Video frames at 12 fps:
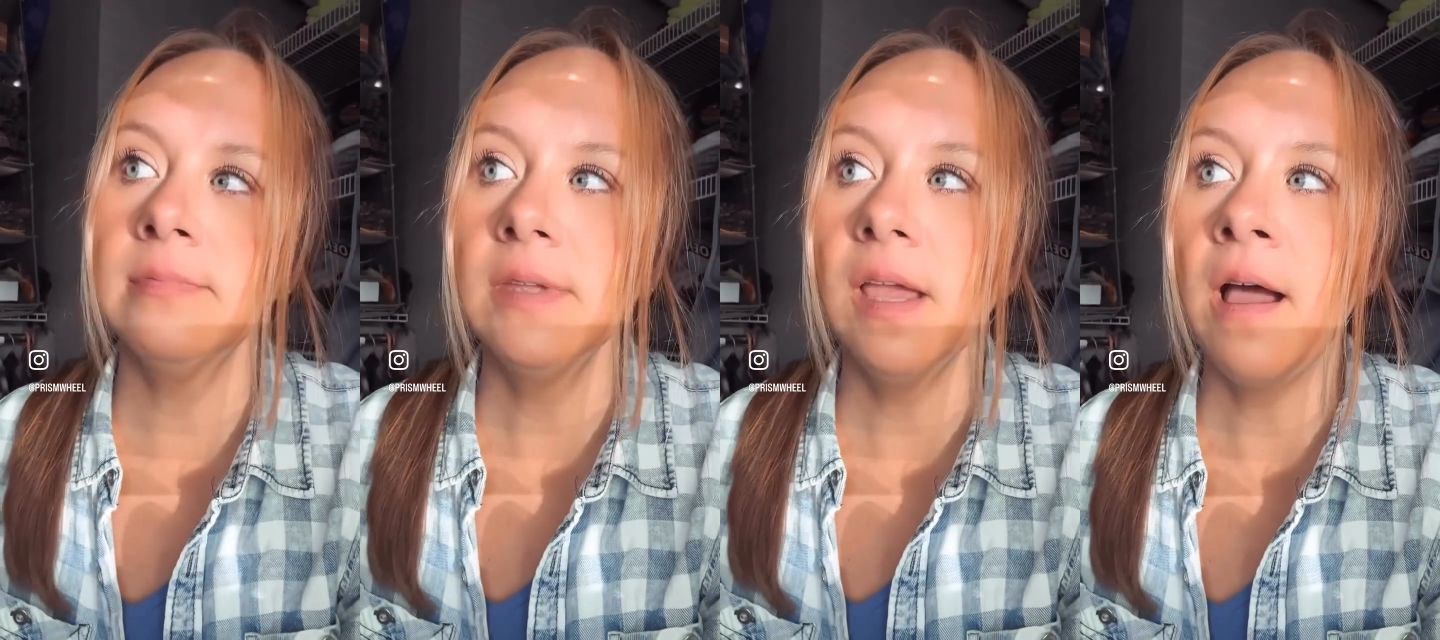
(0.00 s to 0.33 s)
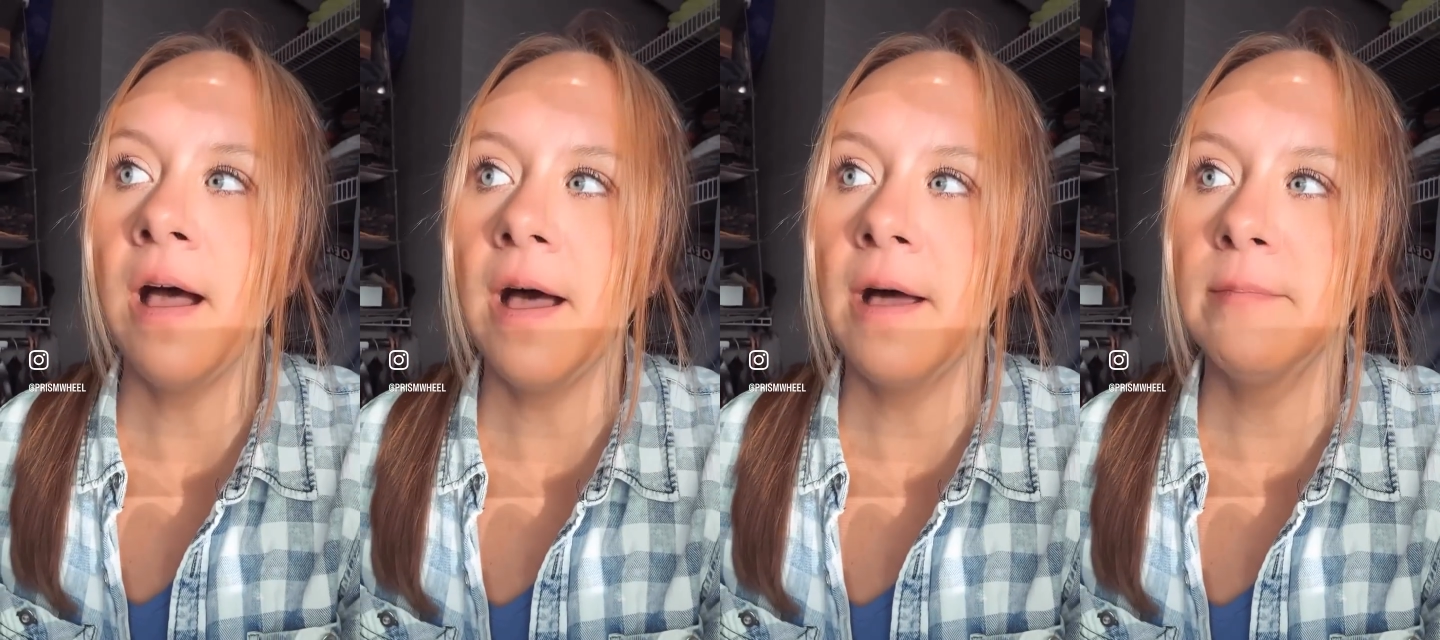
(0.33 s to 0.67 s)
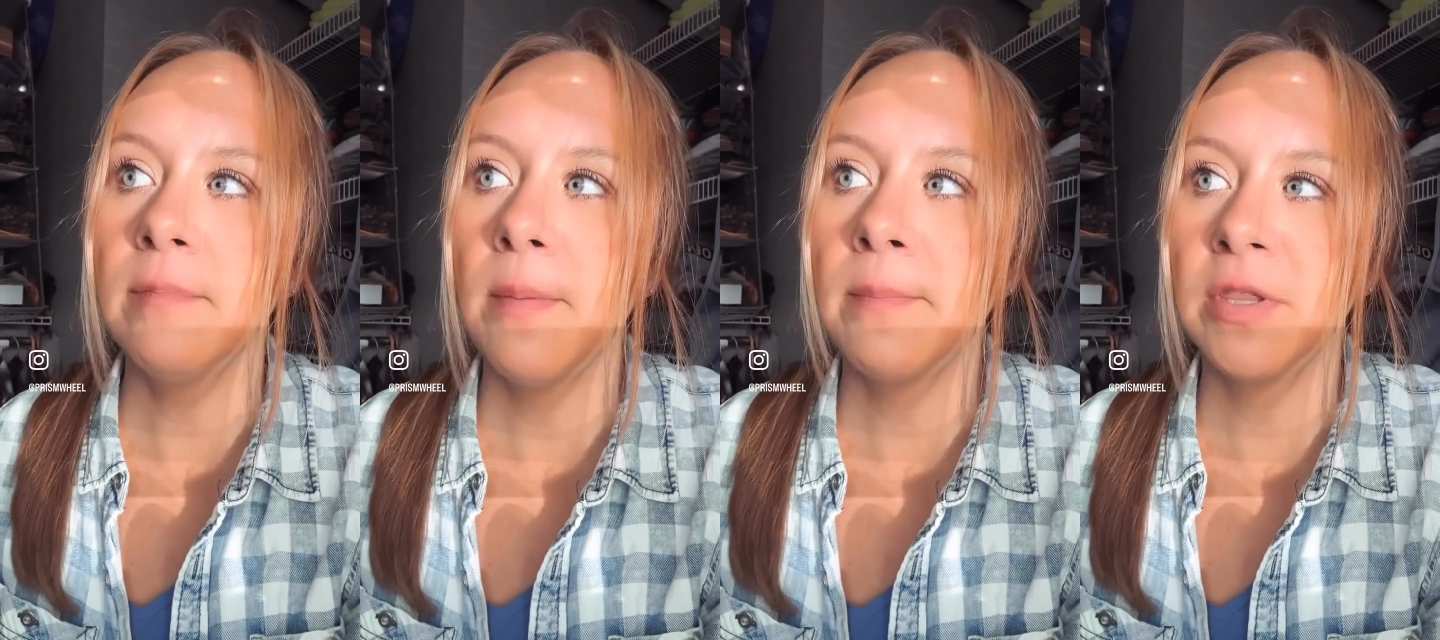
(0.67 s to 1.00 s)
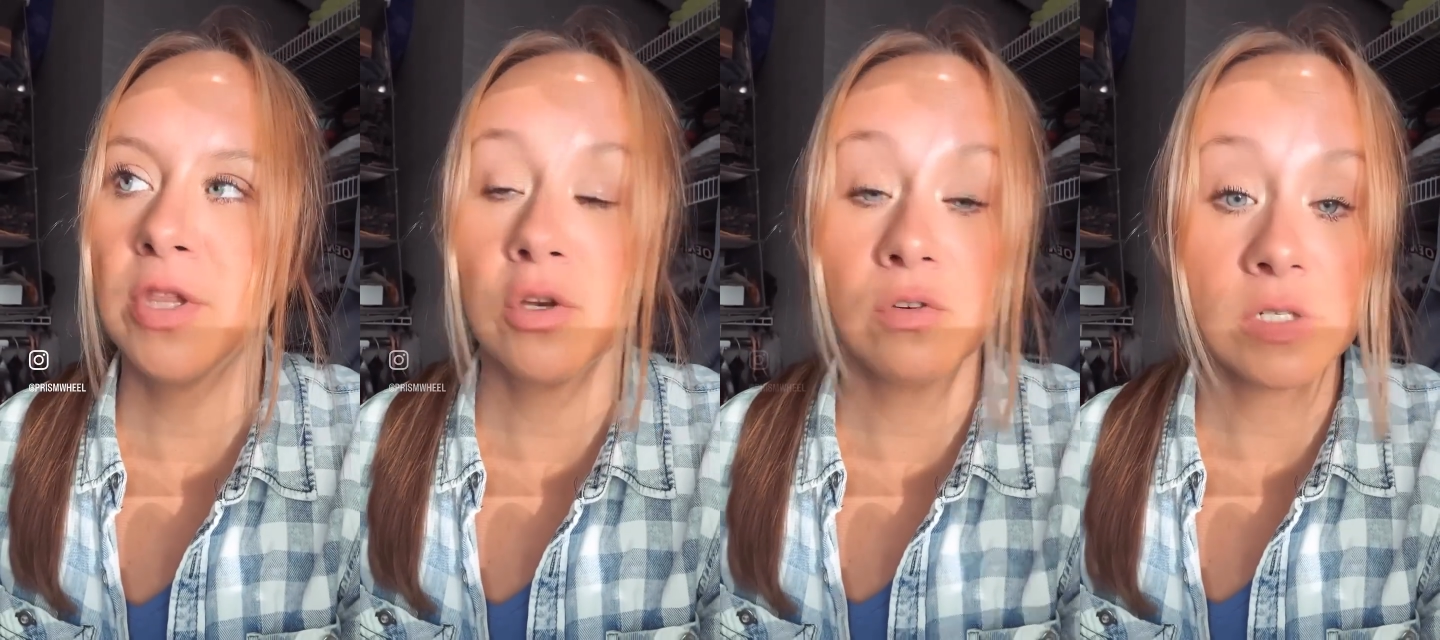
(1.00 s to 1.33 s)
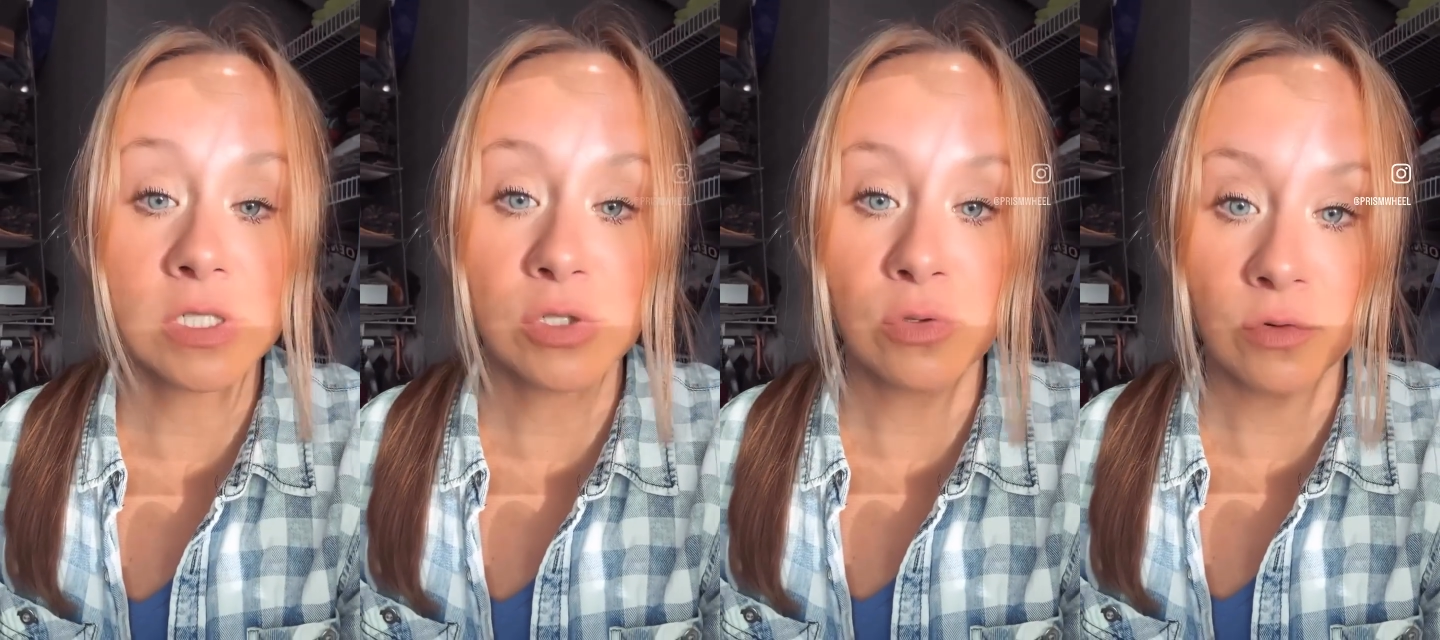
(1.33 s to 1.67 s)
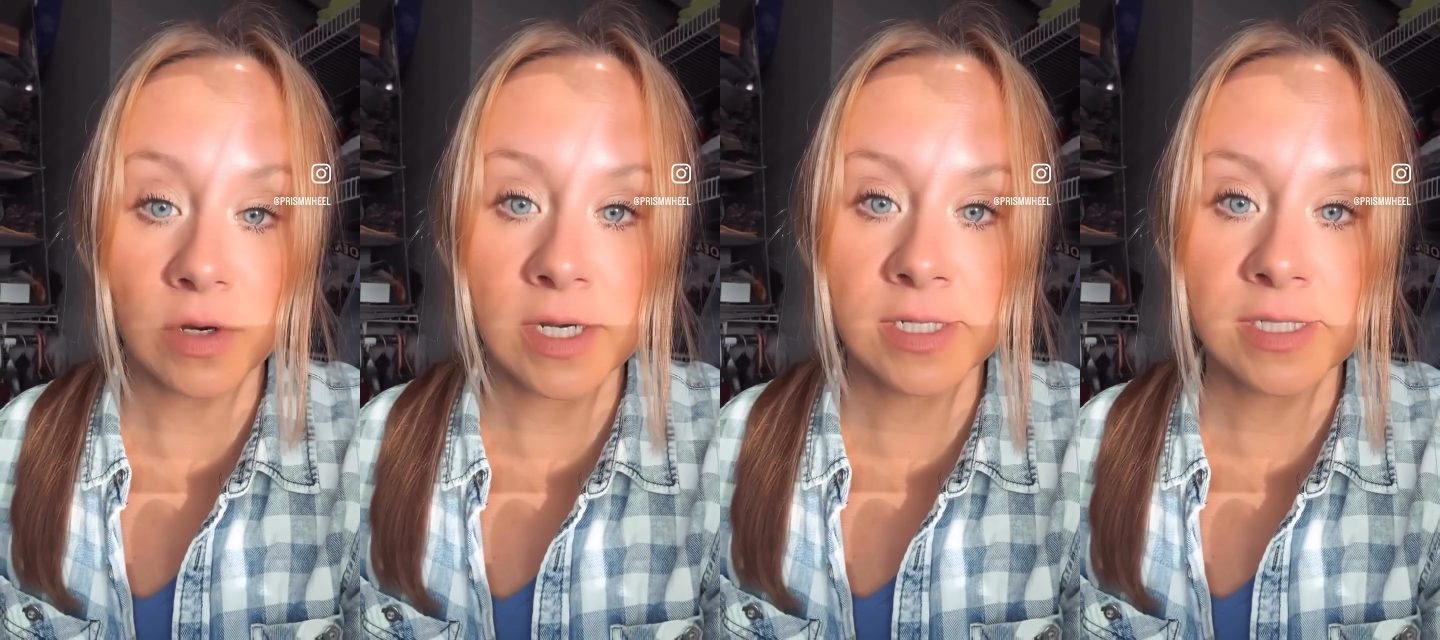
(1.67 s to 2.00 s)
But the crystal
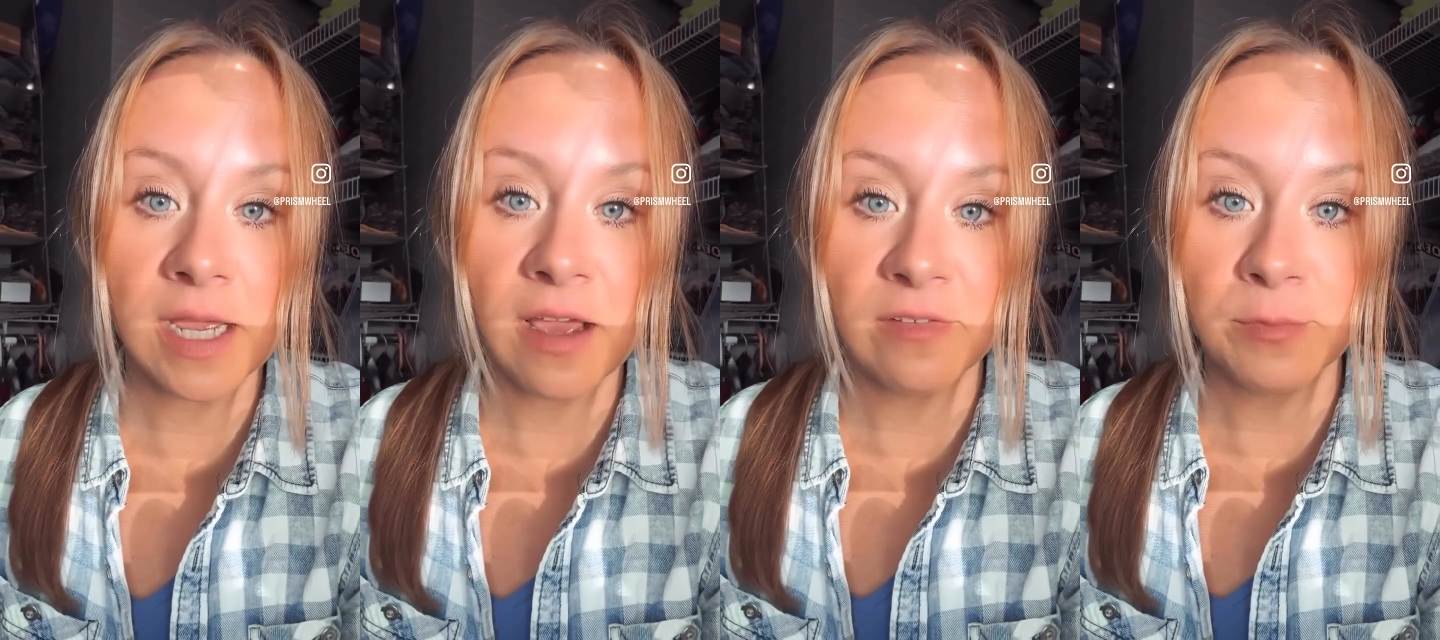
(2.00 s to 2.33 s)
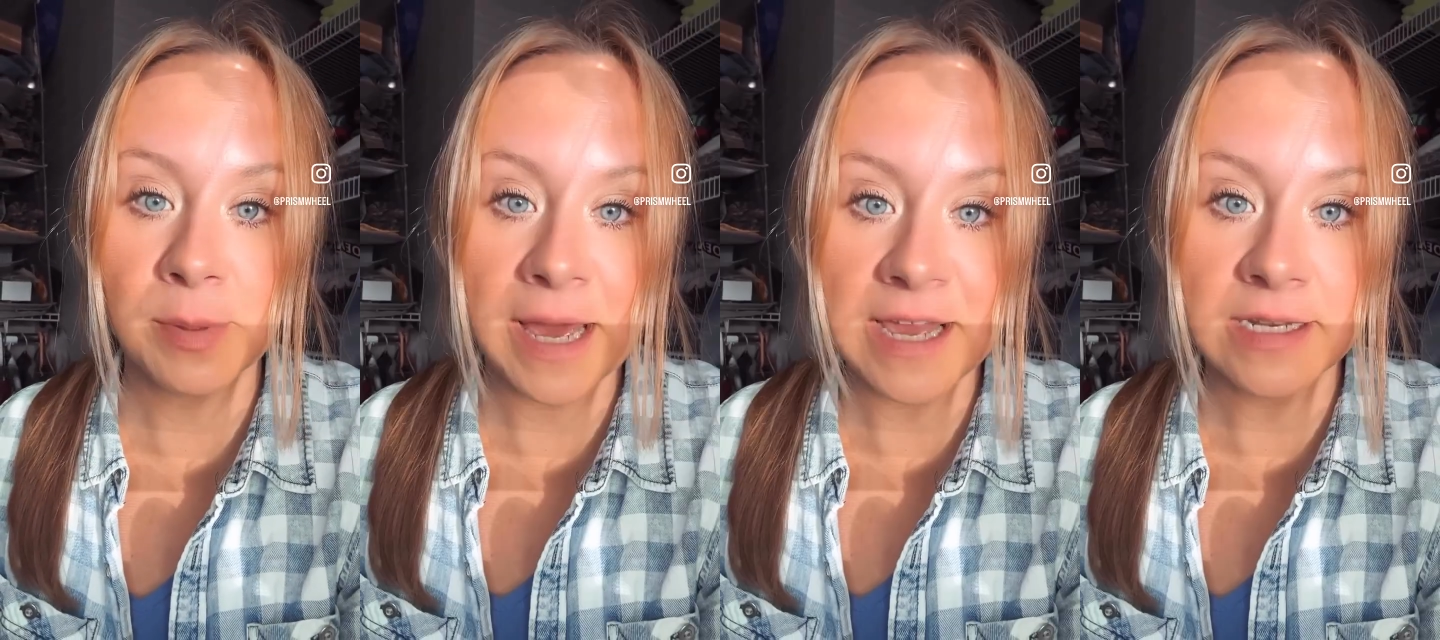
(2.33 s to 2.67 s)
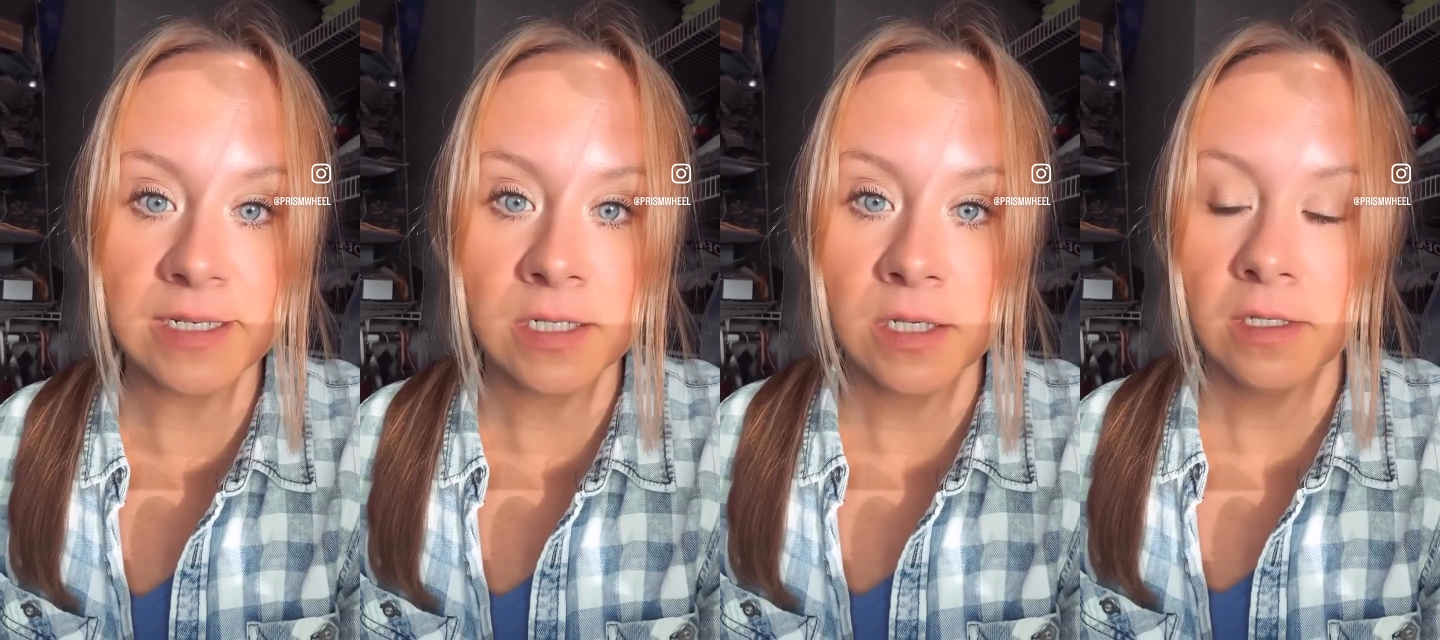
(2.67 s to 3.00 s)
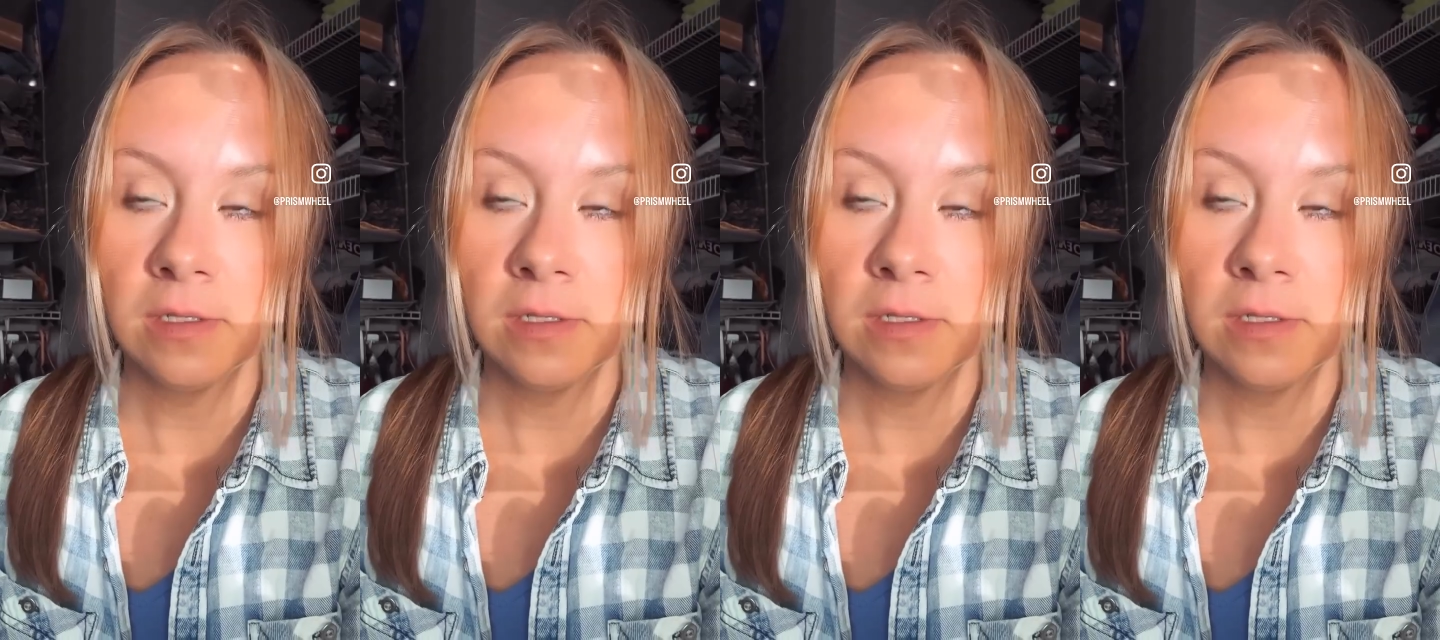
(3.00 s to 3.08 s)
grids have been